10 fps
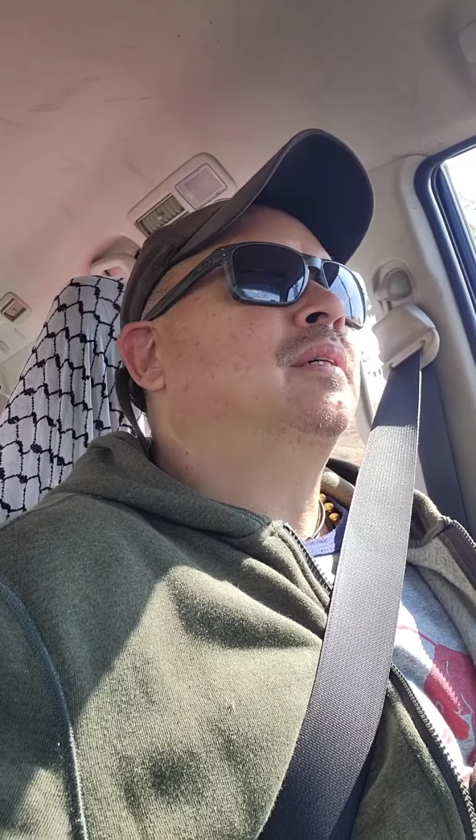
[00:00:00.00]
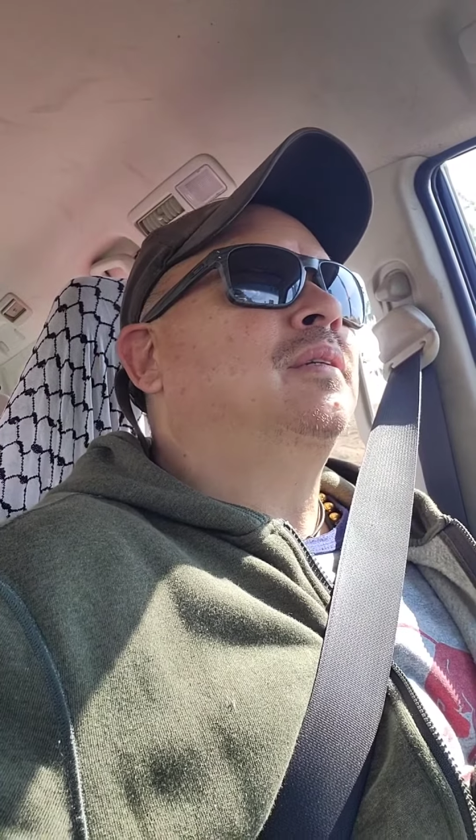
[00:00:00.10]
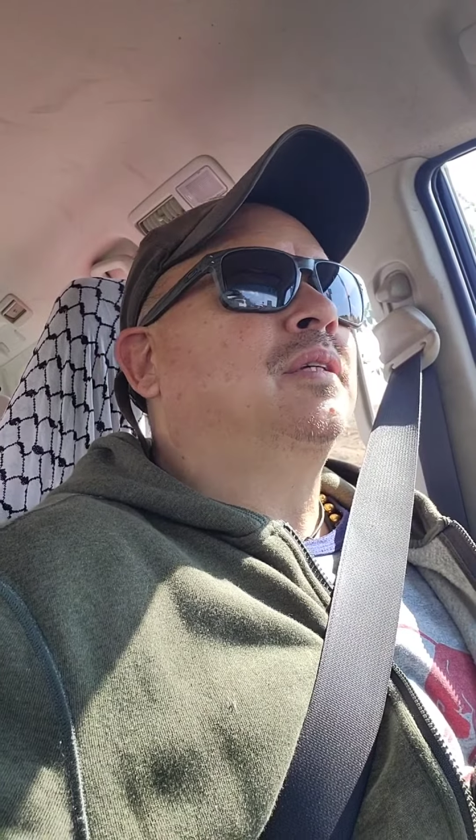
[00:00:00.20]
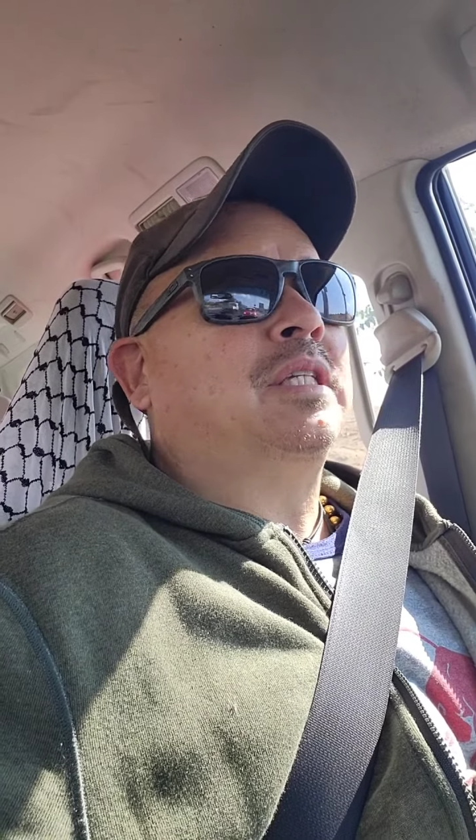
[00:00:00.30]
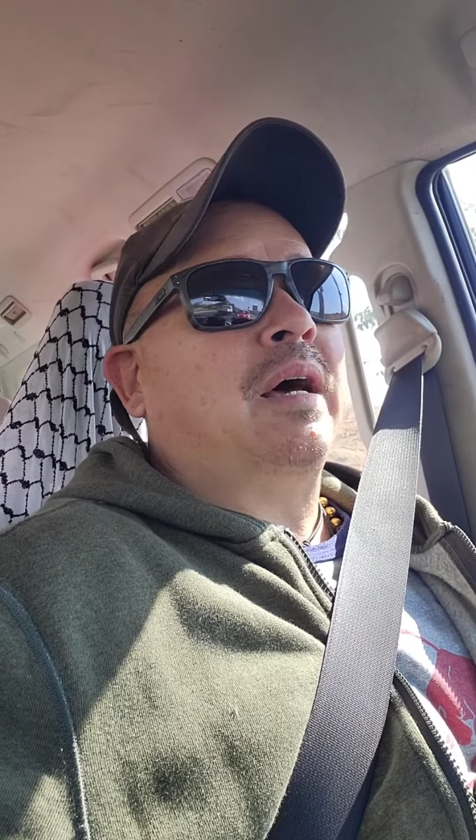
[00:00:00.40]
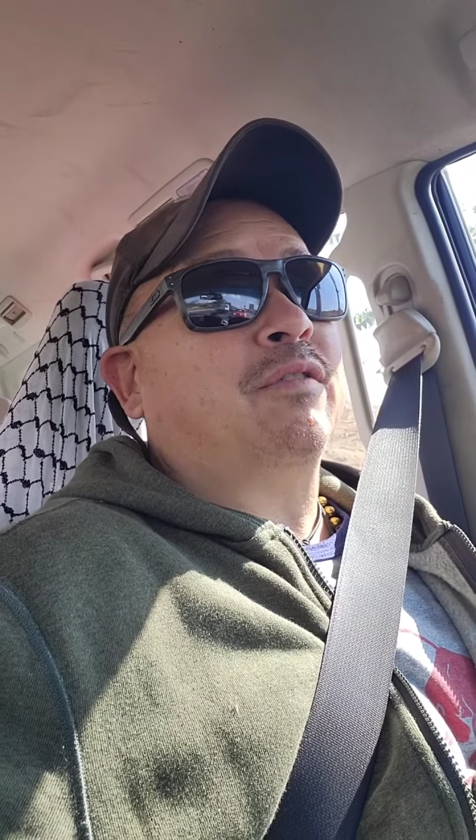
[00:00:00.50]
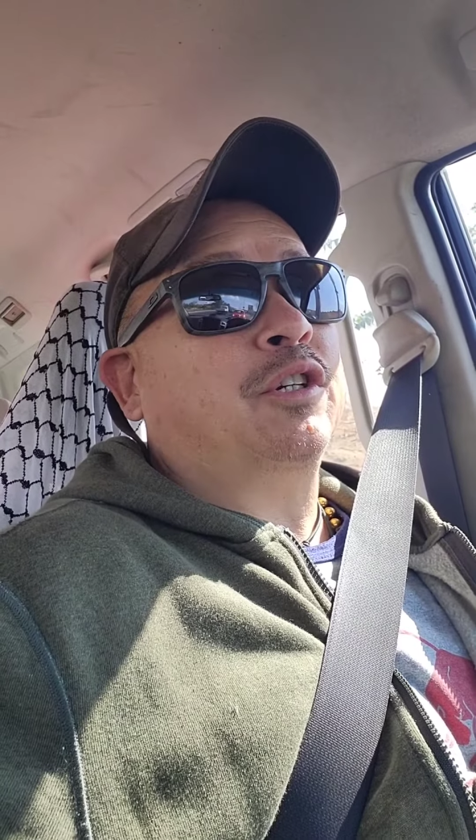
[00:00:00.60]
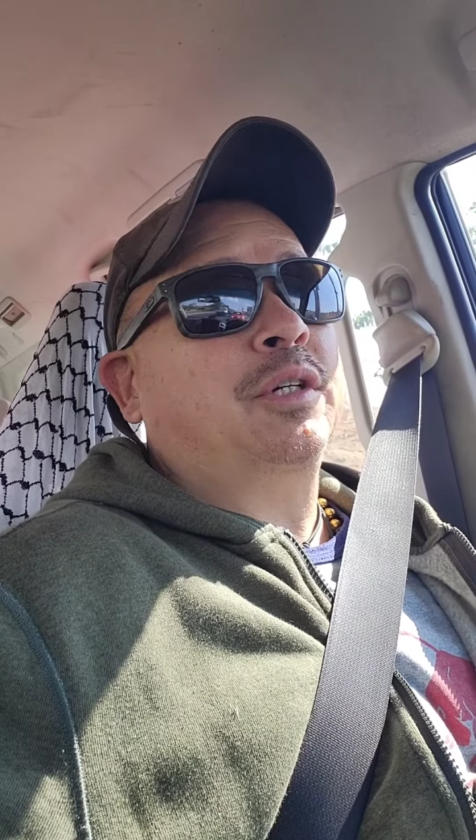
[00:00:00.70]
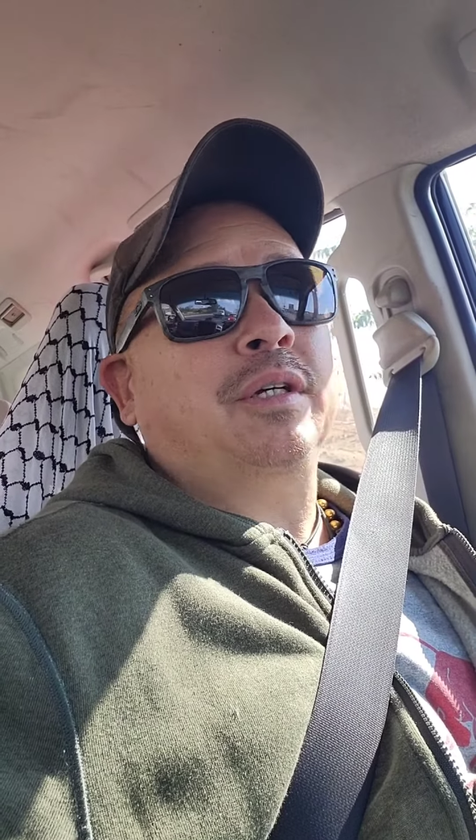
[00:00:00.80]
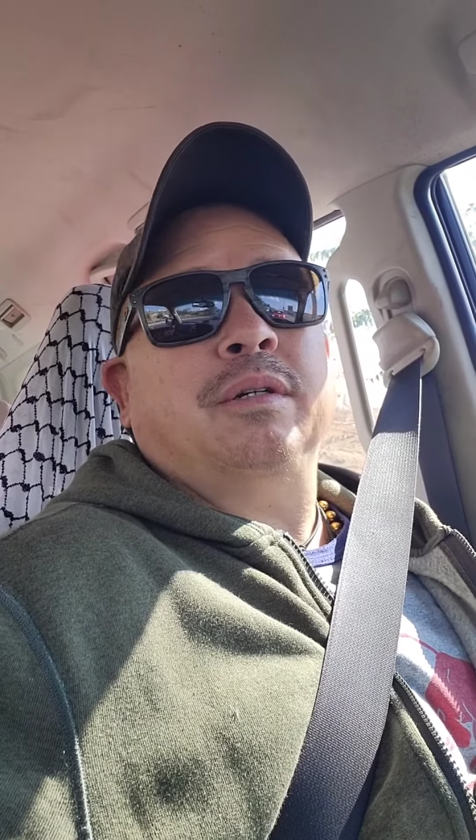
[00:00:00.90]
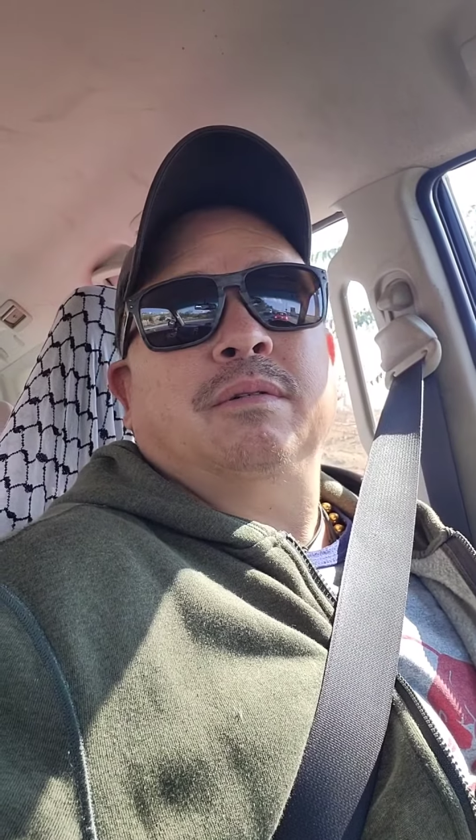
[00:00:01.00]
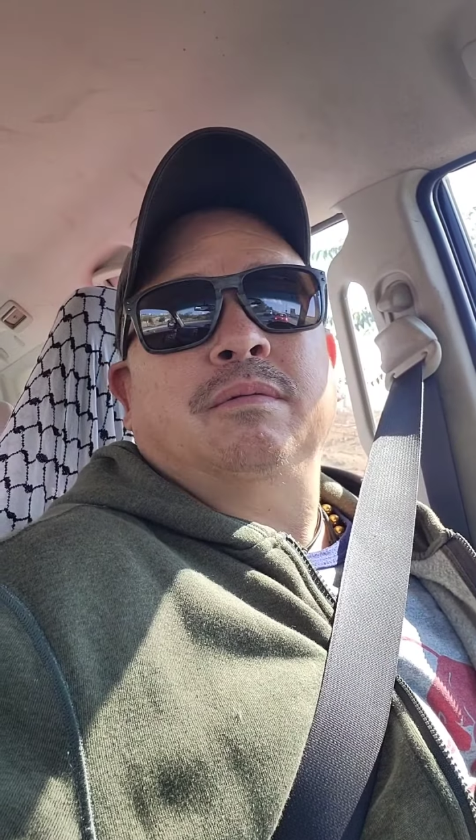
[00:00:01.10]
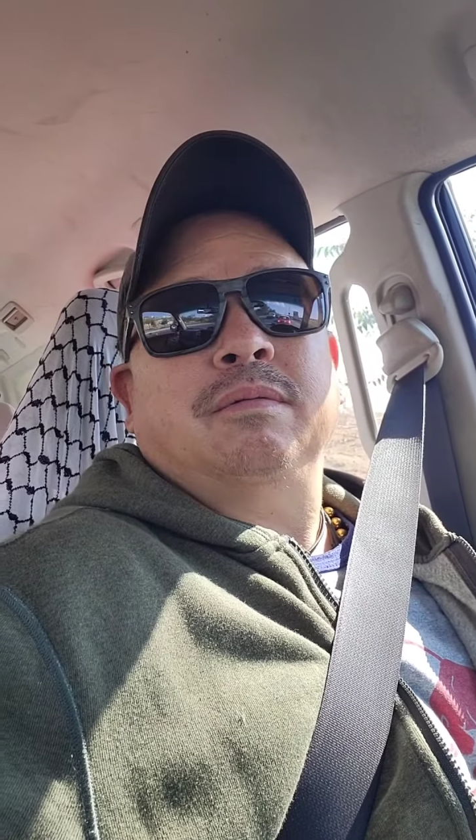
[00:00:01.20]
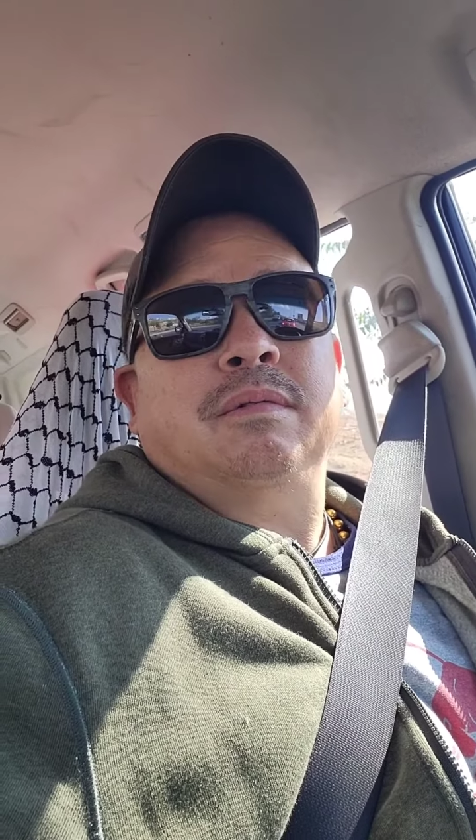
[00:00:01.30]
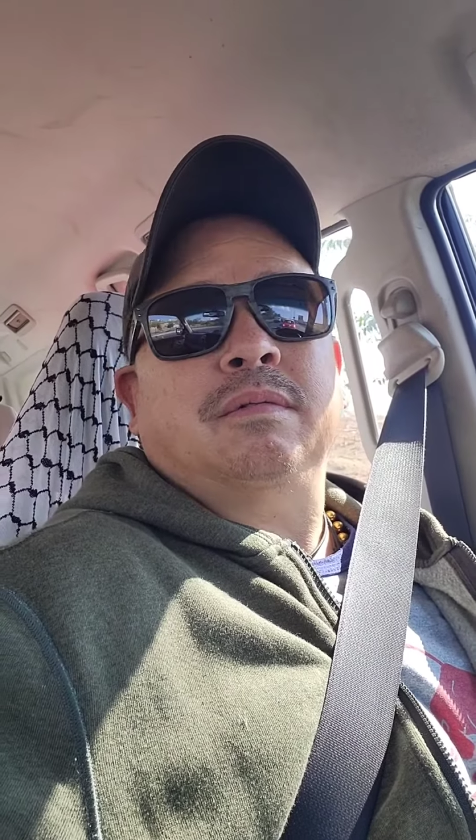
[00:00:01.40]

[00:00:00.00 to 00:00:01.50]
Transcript: this afternoon